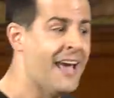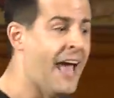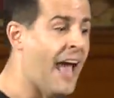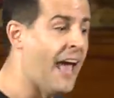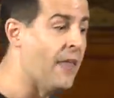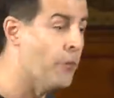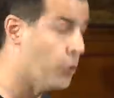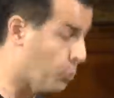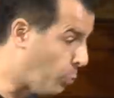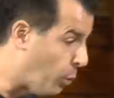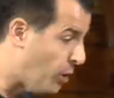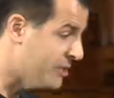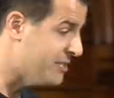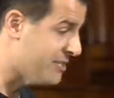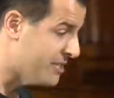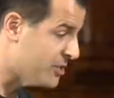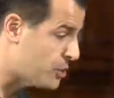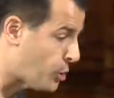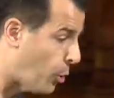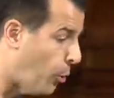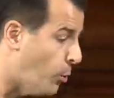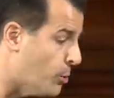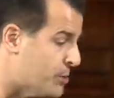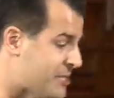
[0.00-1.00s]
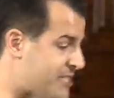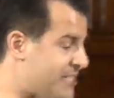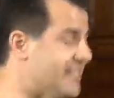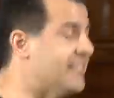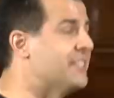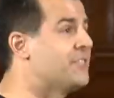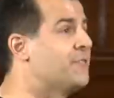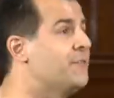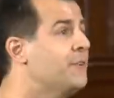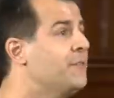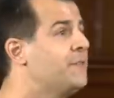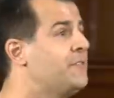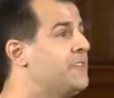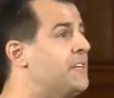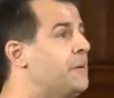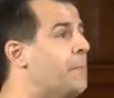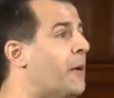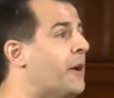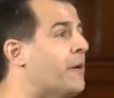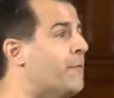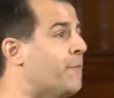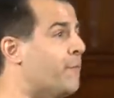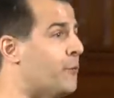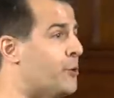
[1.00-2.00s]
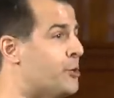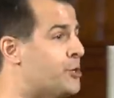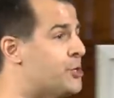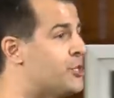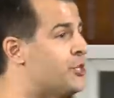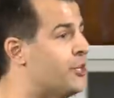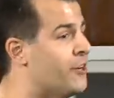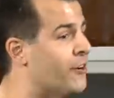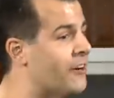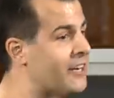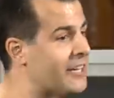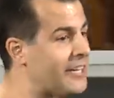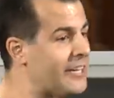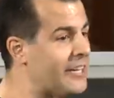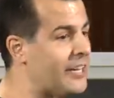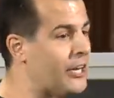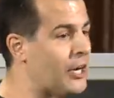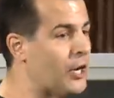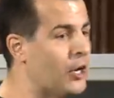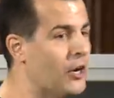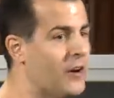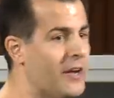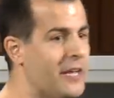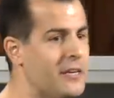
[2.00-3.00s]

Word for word: And there was this course, CS50, my first year here,